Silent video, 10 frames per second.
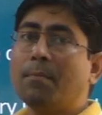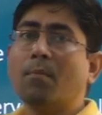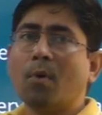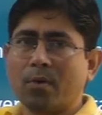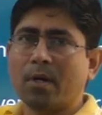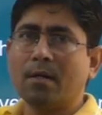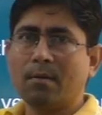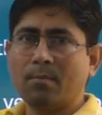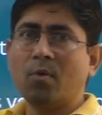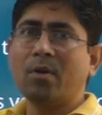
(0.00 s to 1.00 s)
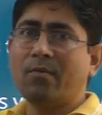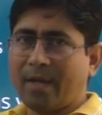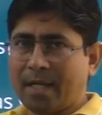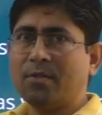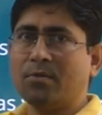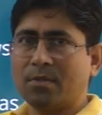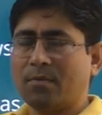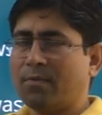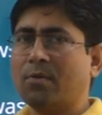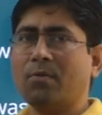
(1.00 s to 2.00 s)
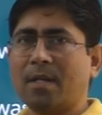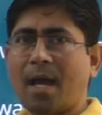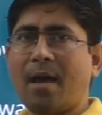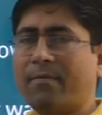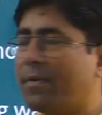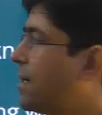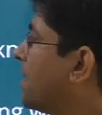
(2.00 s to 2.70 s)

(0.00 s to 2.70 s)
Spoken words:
immoral, moral values if you don't have.